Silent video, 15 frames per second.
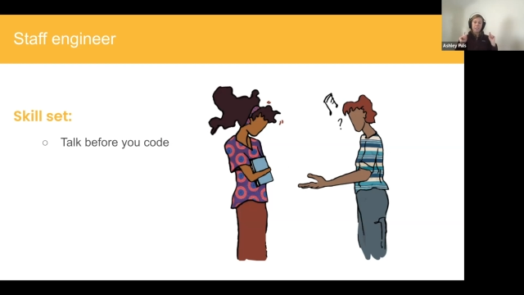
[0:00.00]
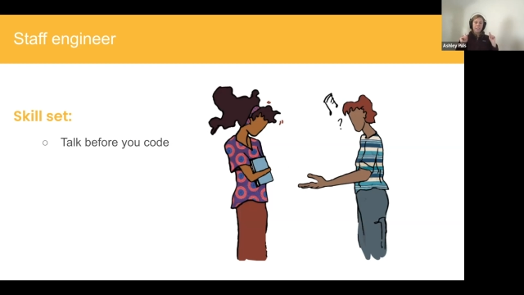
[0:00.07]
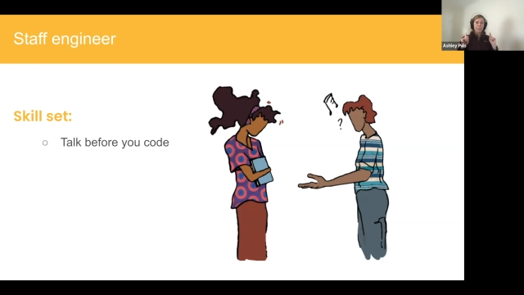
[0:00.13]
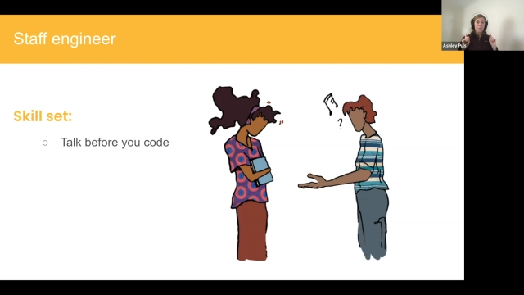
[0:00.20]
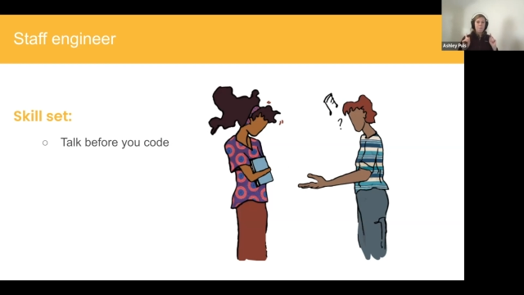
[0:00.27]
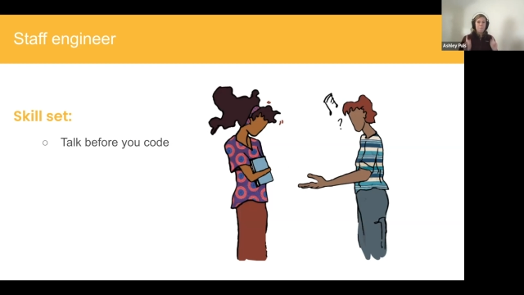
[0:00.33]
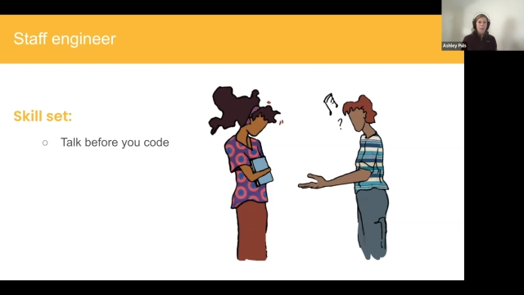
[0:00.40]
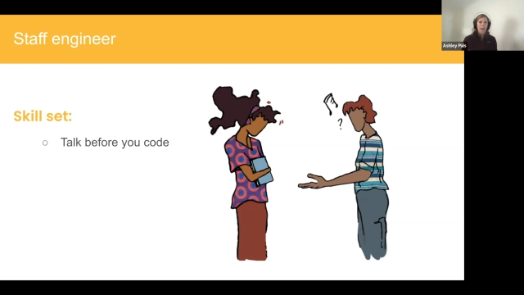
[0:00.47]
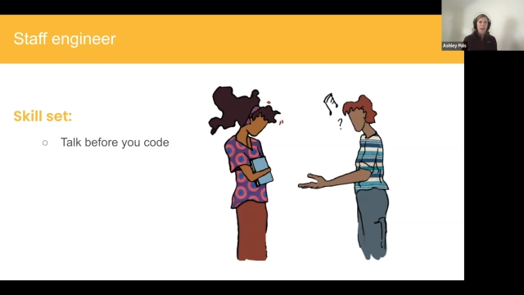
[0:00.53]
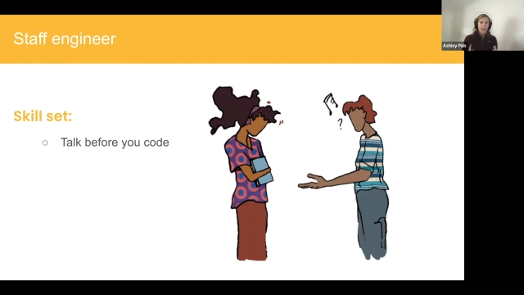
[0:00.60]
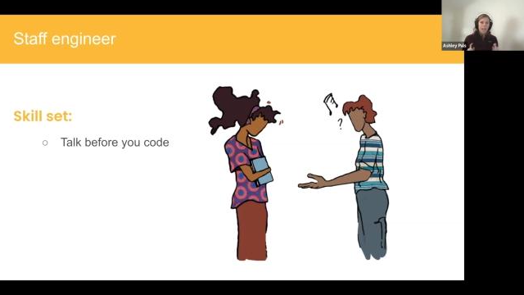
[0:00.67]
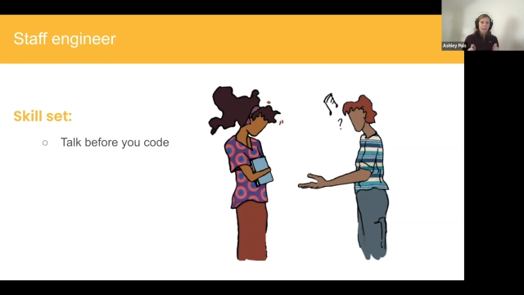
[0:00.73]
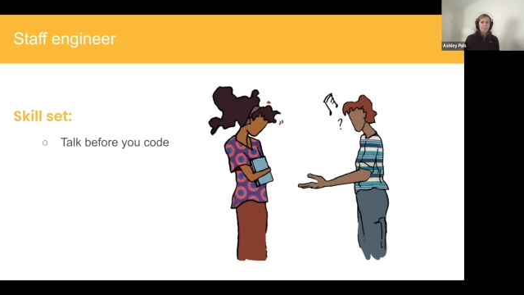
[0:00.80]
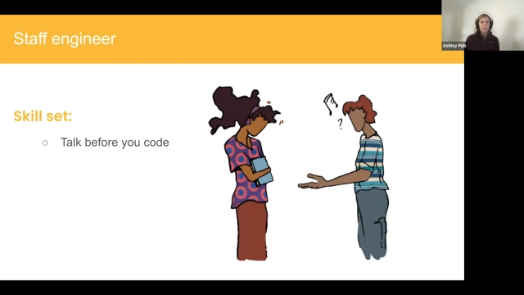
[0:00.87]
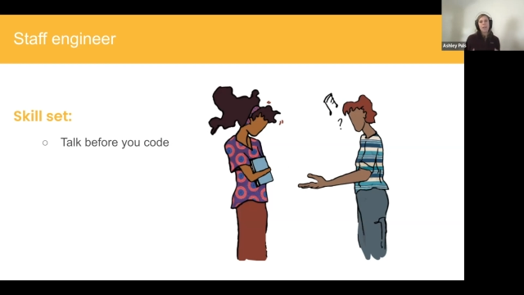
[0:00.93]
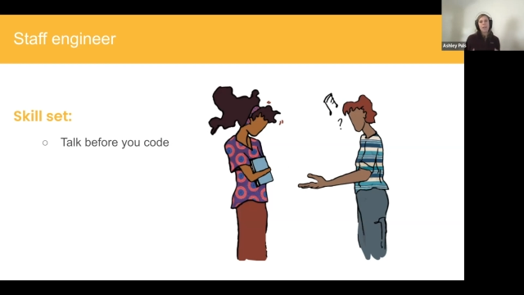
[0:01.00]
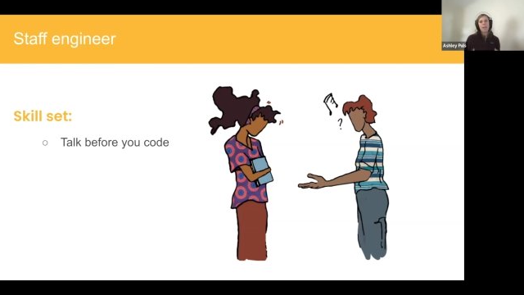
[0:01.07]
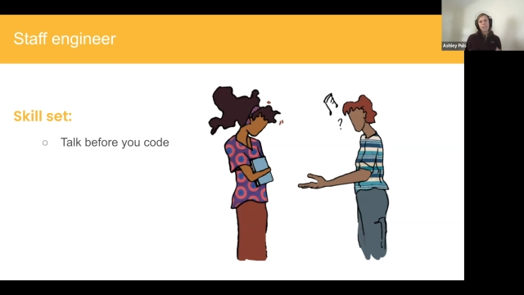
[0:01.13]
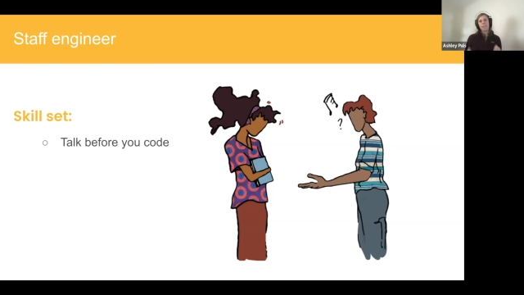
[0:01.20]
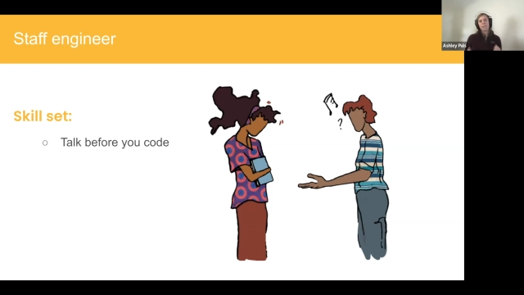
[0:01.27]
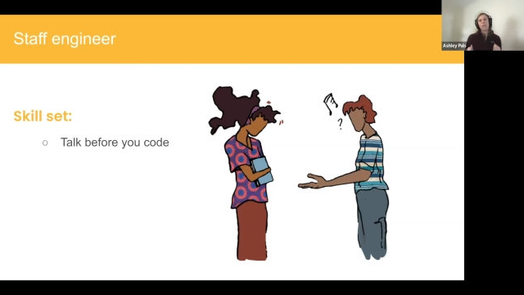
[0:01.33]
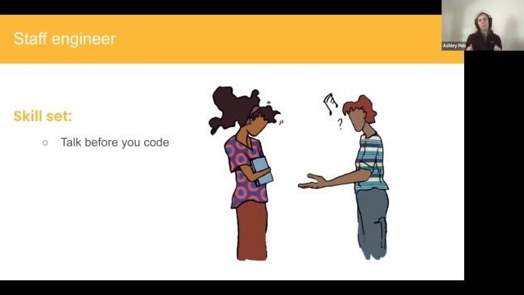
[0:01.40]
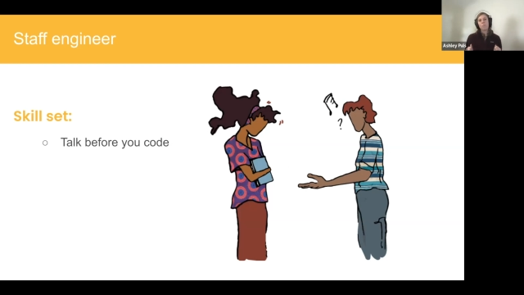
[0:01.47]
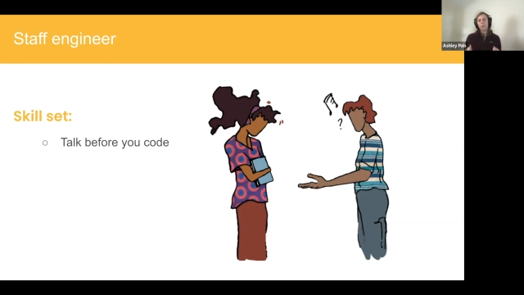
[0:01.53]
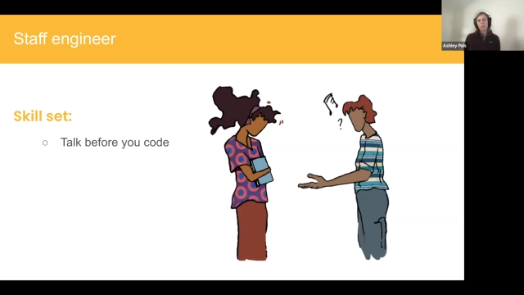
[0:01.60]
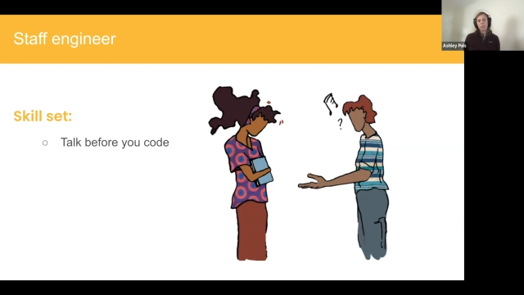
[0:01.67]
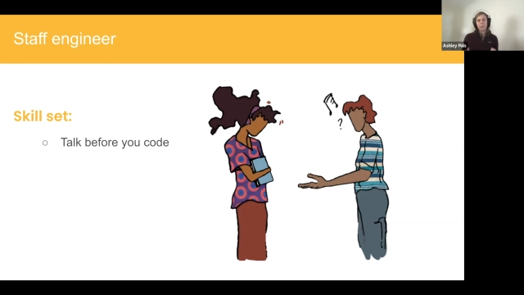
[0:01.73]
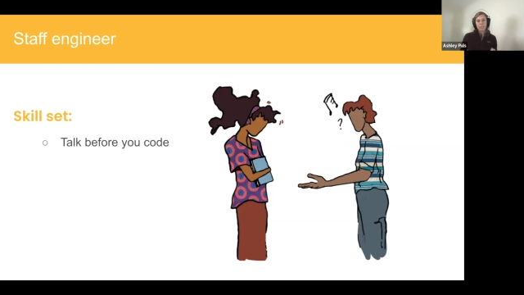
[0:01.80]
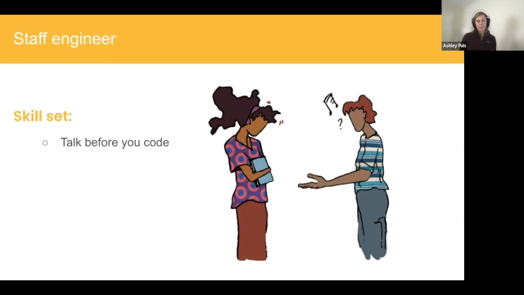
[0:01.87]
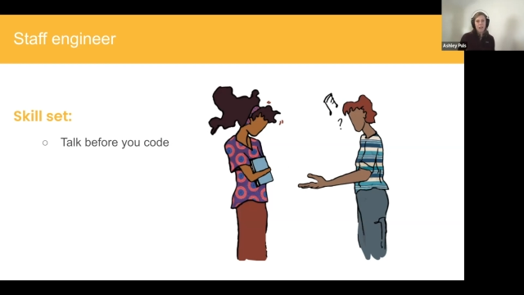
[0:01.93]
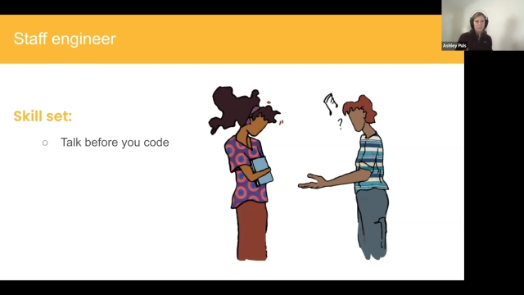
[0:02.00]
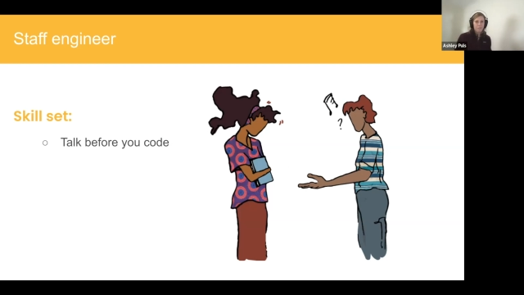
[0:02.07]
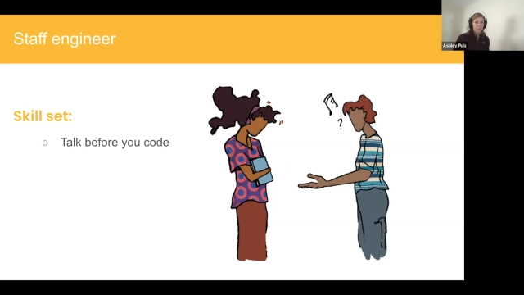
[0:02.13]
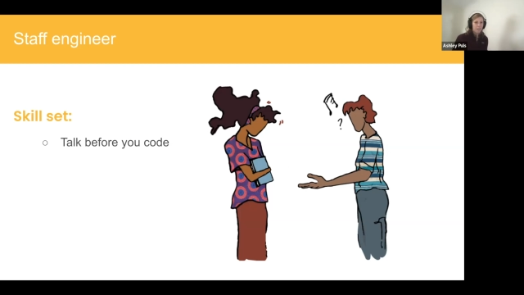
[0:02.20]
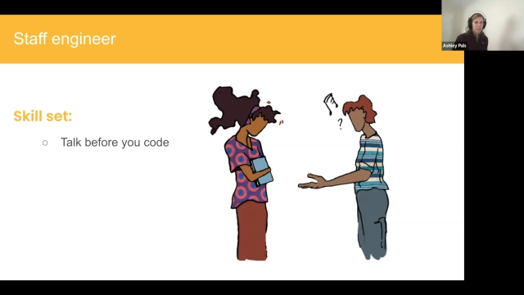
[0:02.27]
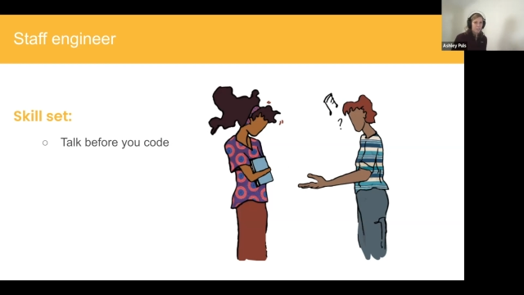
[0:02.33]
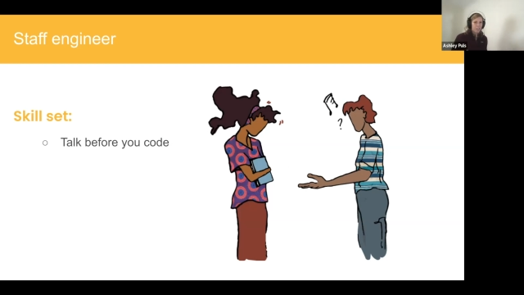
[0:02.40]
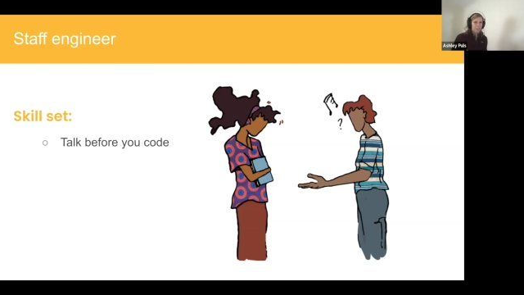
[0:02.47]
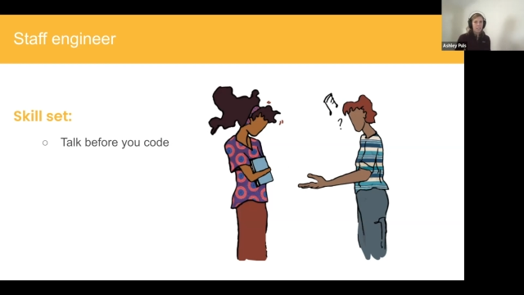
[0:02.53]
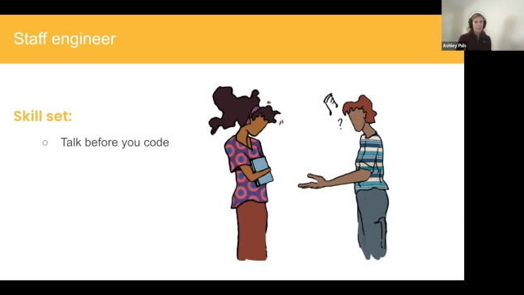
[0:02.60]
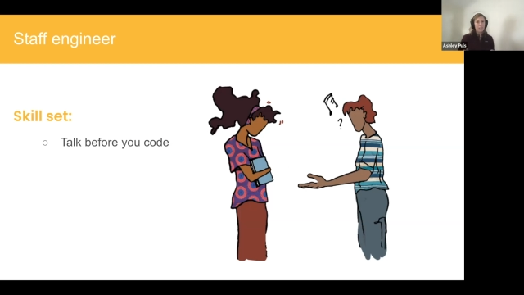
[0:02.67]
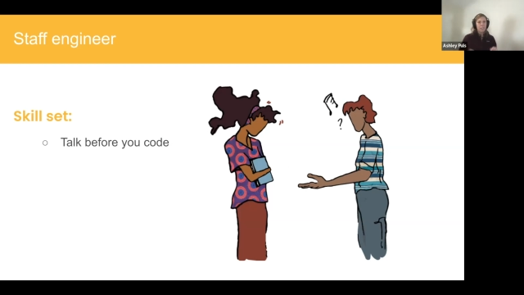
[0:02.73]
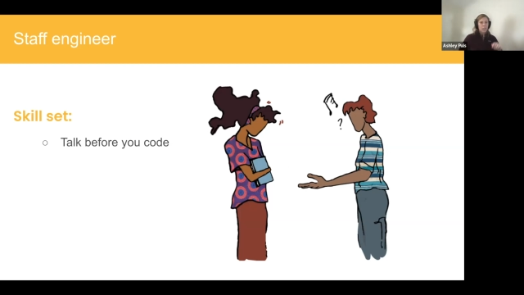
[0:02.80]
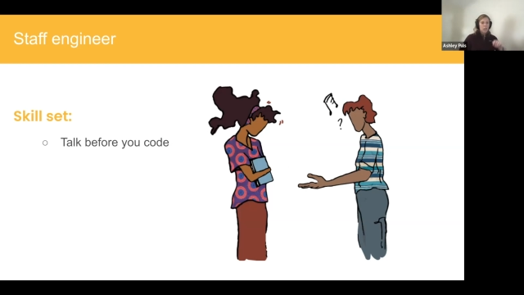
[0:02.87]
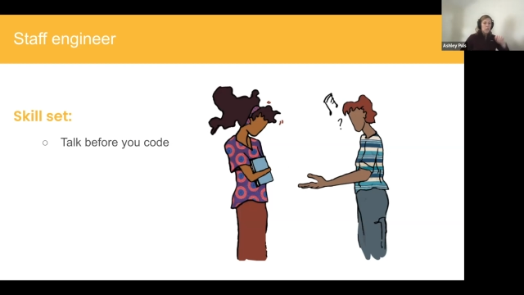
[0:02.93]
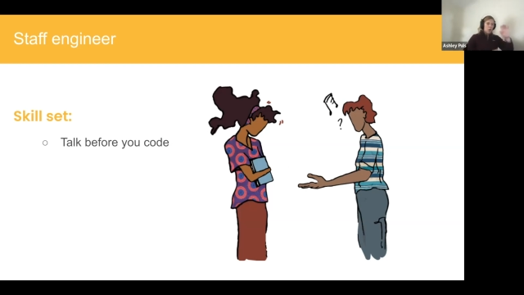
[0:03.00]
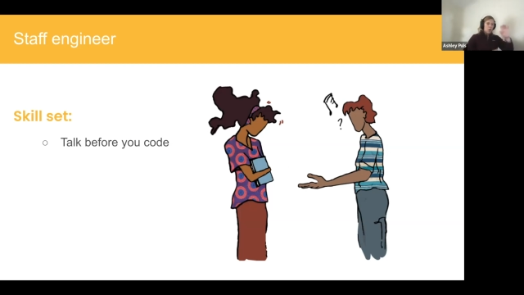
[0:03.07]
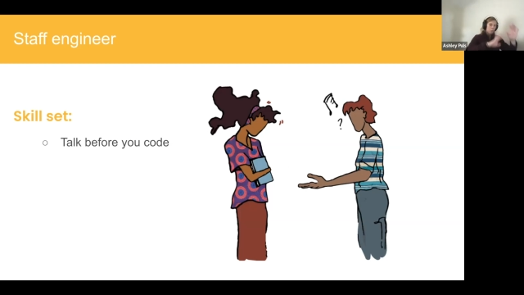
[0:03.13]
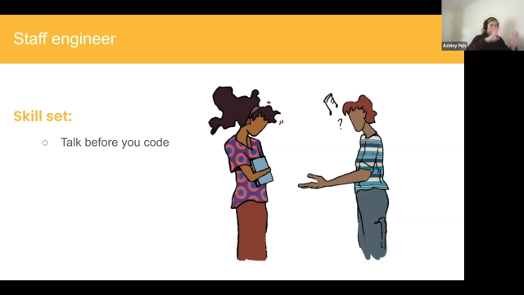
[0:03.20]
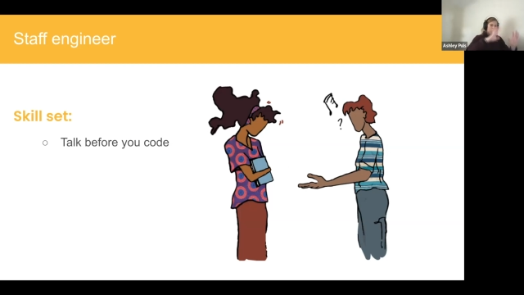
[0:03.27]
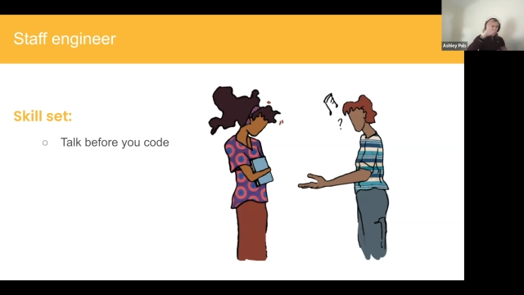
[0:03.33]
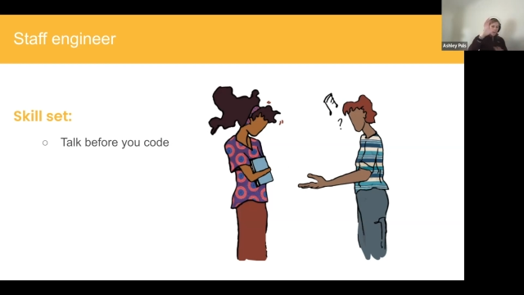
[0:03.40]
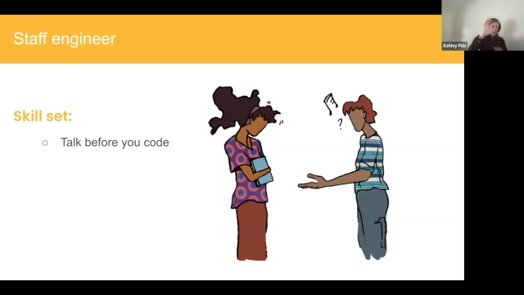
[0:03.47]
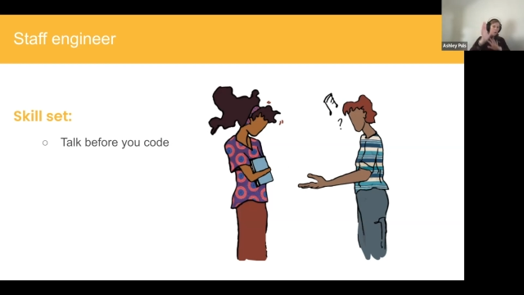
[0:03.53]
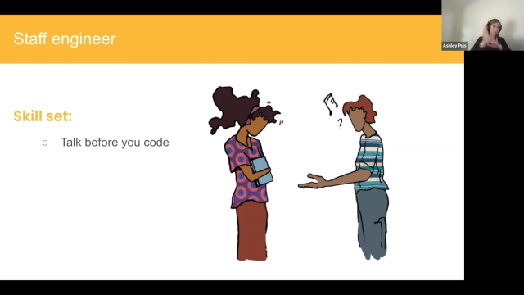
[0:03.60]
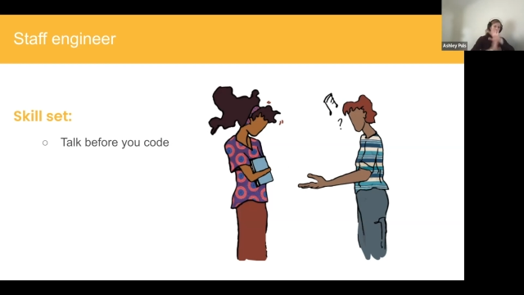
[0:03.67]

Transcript: (no speaker visible)